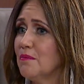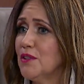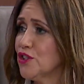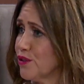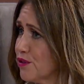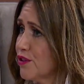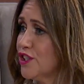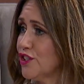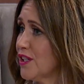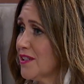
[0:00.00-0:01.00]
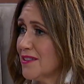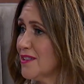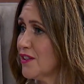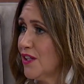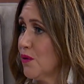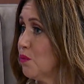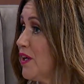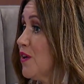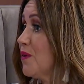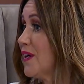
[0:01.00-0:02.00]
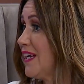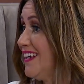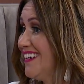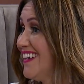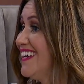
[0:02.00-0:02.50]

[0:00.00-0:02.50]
Mature Christians, they're weary.